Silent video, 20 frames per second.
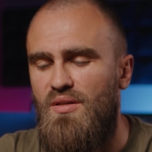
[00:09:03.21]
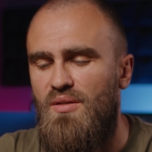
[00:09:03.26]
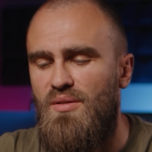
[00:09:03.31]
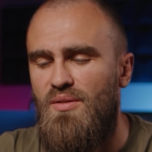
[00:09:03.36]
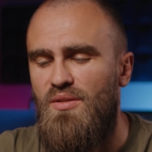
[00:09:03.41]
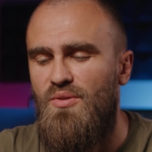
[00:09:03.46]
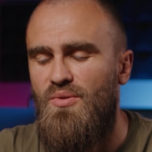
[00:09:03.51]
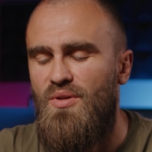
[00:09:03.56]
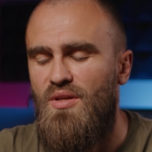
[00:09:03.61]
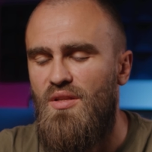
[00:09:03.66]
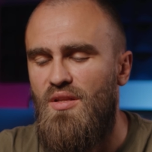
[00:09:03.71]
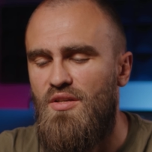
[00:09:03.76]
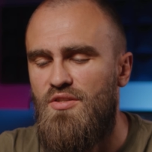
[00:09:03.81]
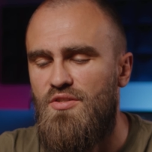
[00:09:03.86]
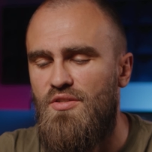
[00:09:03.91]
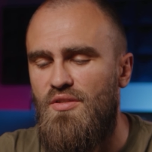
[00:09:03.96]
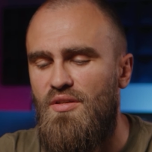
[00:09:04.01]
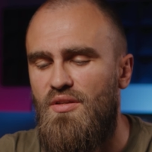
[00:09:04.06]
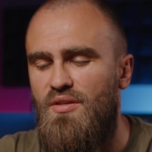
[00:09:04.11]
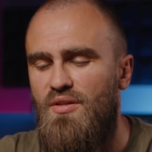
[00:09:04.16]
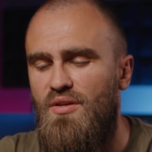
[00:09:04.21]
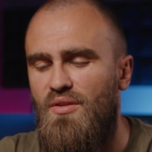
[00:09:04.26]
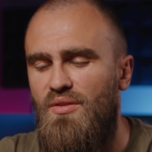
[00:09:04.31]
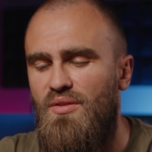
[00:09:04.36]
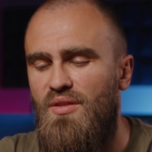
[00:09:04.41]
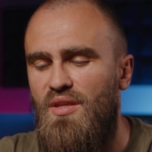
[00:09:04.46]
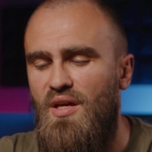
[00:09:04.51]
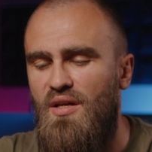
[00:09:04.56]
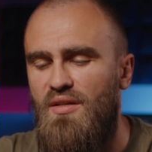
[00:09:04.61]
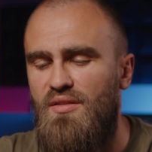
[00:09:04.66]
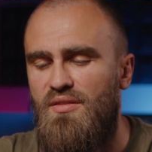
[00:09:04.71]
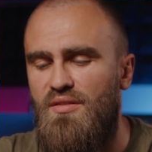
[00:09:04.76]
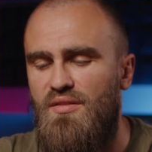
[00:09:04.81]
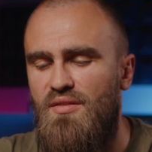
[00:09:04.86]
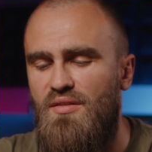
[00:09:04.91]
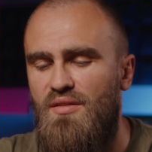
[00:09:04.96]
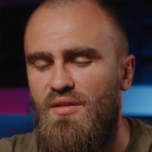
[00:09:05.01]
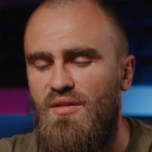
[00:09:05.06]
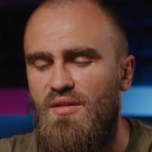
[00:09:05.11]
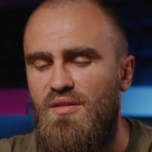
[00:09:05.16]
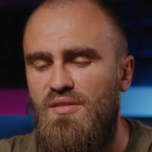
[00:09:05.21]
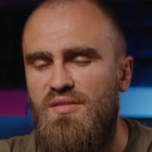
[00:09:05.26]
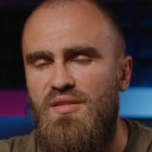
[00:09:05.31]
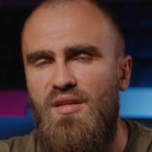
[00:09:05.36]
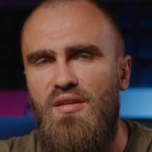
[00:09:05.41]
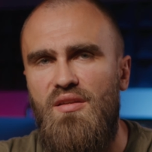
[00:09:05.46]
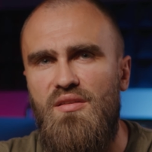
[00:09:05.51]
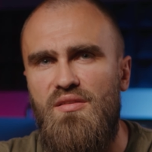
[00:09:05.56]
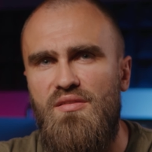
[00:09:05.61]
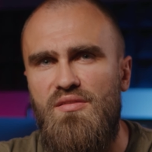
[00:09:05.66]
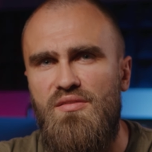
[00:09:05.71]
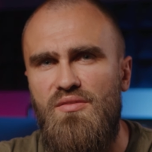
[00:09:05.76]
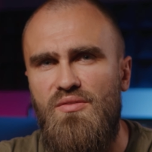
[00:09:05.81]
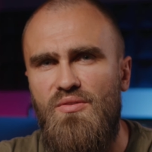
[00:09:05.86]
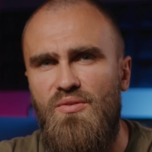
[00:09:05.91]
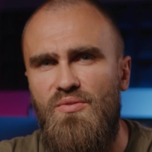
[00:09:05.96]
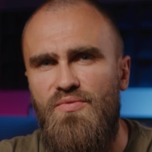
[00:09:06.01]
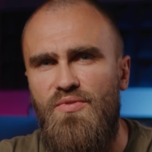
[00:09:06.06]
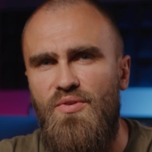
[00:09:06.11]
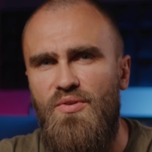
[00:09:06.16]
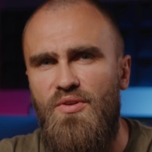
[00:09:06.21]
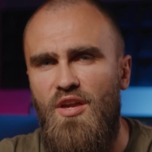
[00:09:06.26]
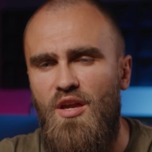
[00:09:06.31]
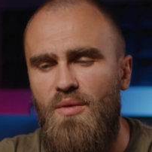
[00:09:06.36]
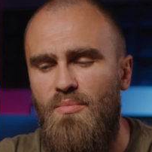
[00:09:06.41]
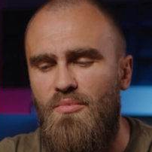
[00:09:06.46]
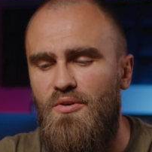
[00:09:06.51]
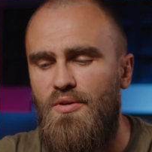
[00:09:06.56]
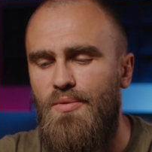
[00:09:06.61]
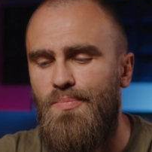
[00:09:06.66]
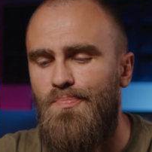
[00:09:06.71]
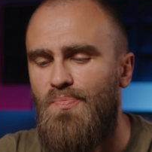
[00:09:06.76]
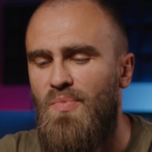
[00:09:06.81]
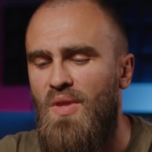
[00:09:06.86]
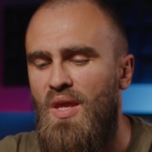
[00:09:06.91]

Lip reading: you can actually connect settings of your camera,